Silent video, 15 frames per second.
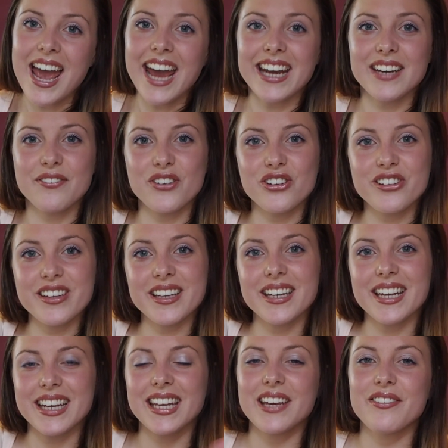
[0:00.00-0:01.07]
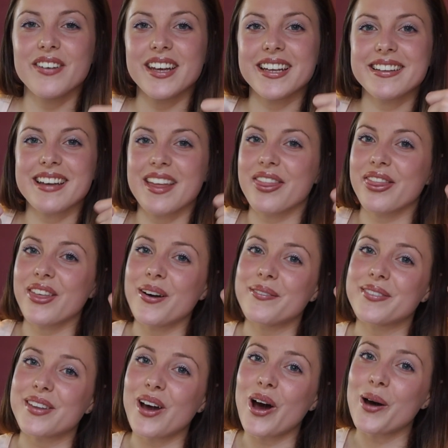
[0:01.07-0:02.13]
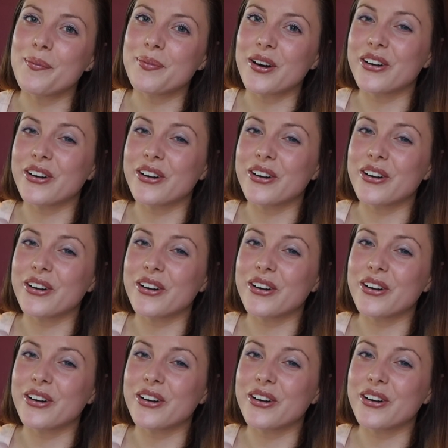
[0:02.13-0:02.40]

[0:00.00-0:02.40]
and if you did, give it a thumbs up.